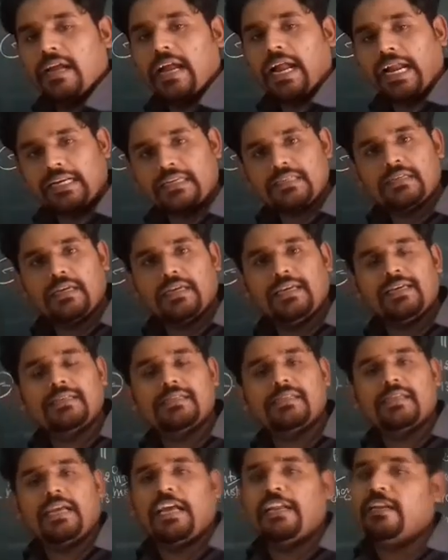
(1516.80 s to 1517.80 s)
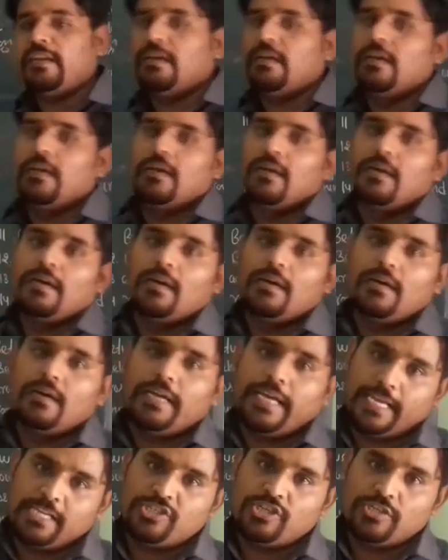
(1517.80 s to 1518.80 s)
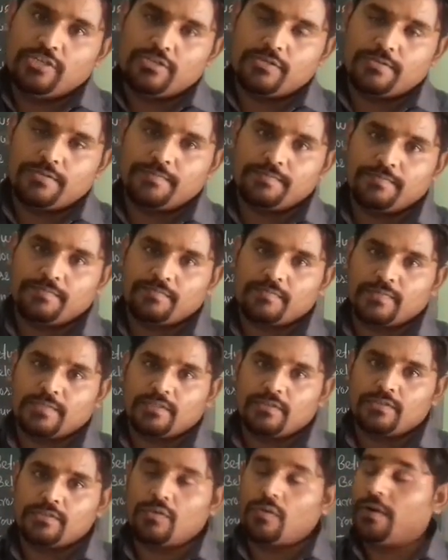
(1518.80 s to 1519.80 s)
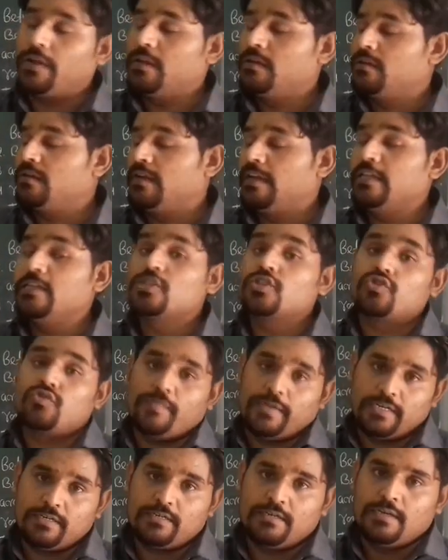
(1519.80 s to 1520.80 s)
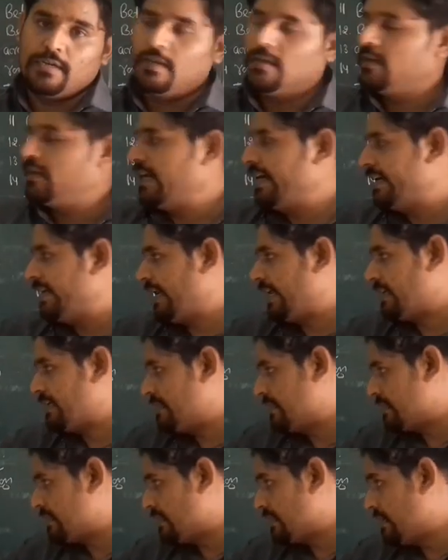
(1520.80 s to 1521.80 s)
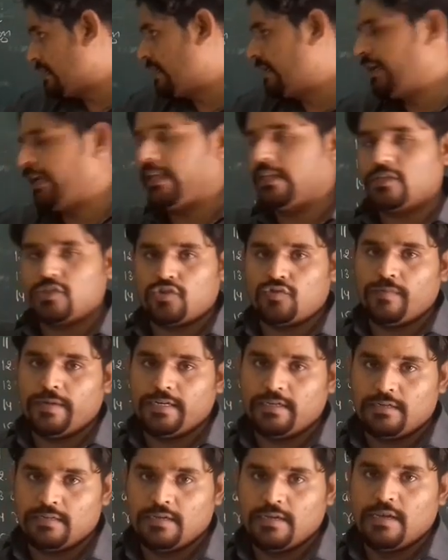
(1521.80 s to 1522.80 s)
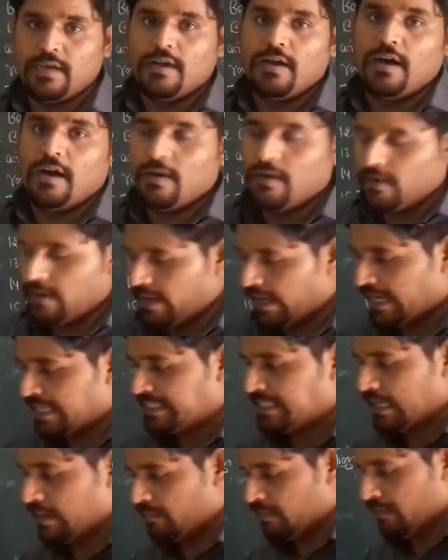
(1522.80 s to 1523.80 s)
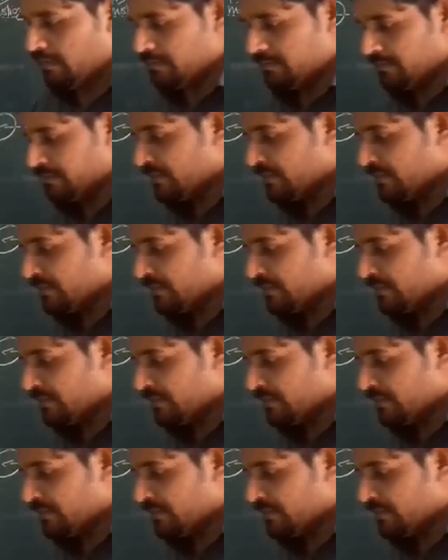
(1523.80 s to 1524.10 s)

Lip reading: acts as an agent. Sorry, instrument. It acts as an instrument. Example: